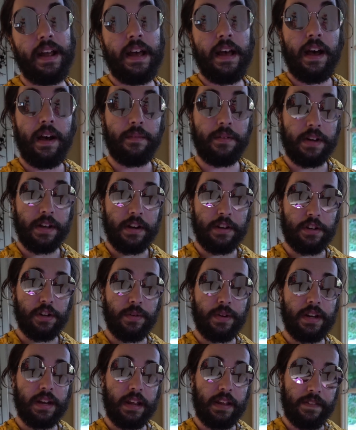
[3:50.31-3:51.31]
I'm going to do
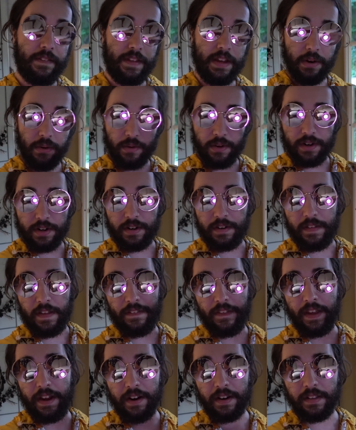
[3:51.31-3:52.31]
it in the order that
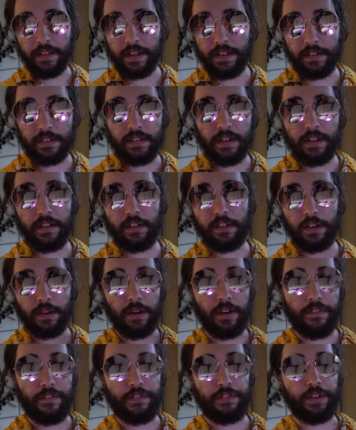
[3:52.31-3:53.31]
they are listed, so
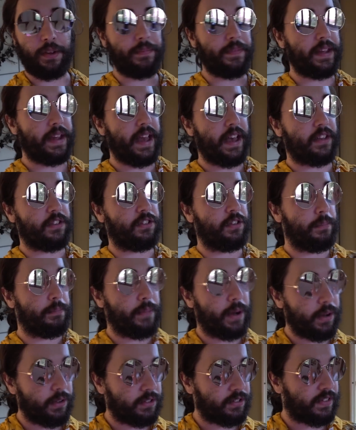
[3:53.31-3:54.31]
if something has the
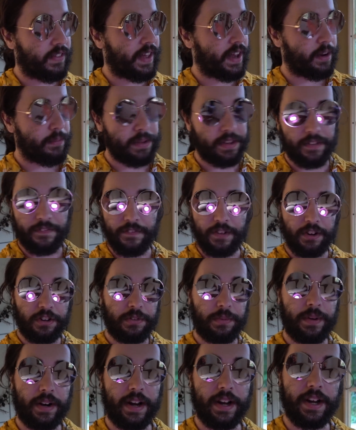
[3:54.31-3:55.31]
most, that'll be the first
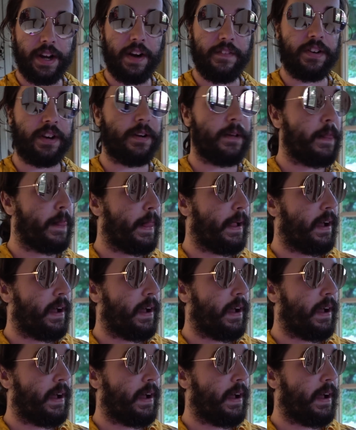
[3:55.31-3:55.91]
one I cover.